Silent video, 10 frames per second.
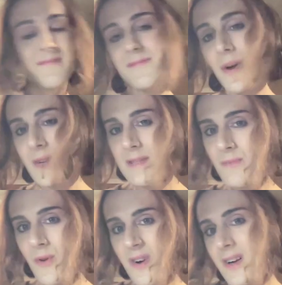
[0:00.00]
Notice
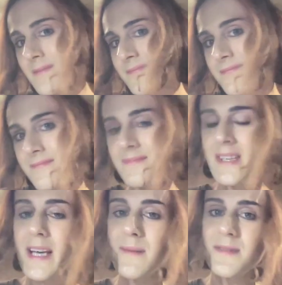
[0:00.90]
more
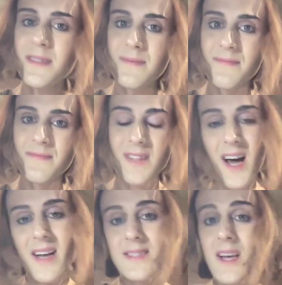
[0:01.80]
hips,
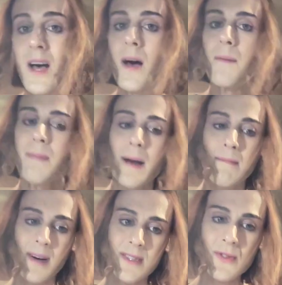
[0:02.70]
thighs. My
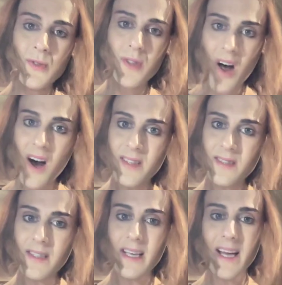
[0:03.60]
muscle
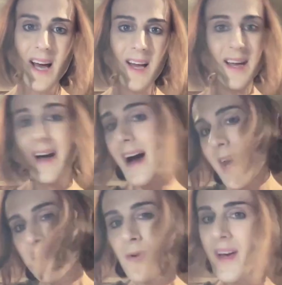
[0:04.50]
loss,
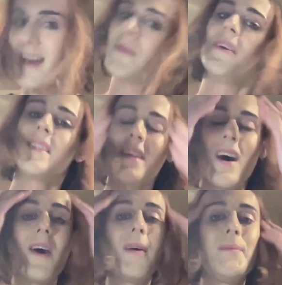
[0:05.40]
I'm okay with.
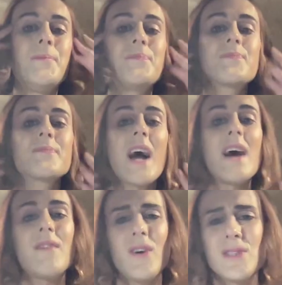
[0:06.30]

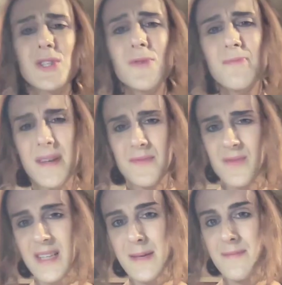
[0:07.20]
I've also been
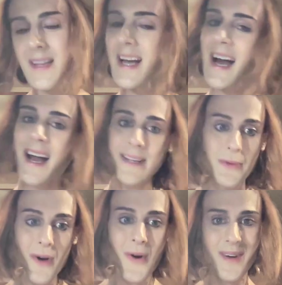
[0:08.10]
really like I don't
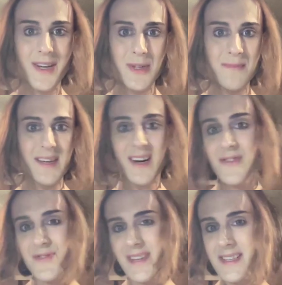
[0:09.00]
know, it could be
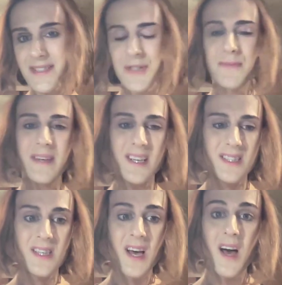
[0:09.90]
other things too
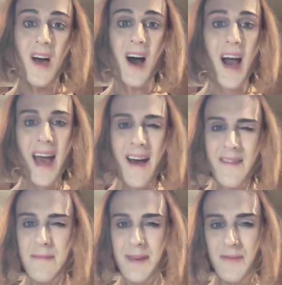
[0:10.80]
because I
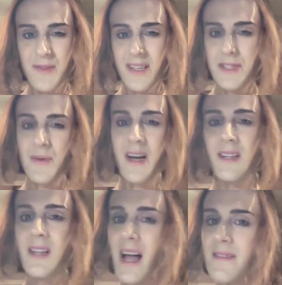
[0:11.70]
haven't been really doing a
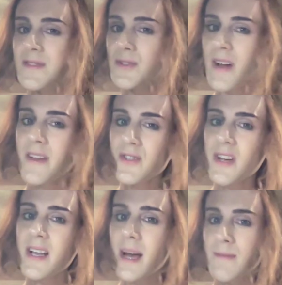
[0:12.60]
lot of strength
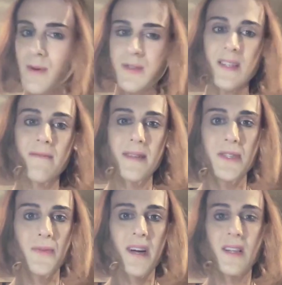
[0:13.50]
training. I mostly have been
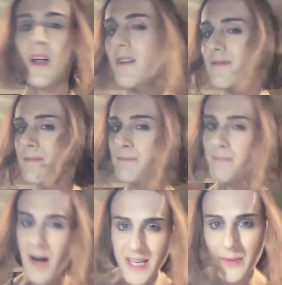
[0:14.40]
doing a lot of
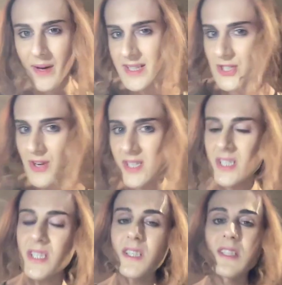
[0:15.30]
body weight
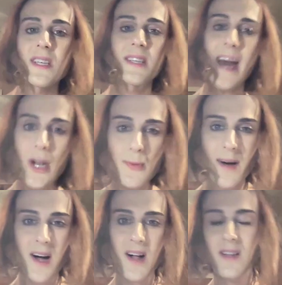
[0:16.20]
stretches and
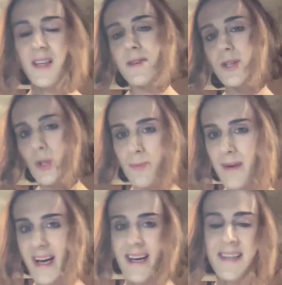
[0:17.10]
kettlebell and glute
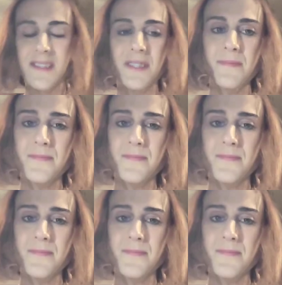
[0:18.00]
band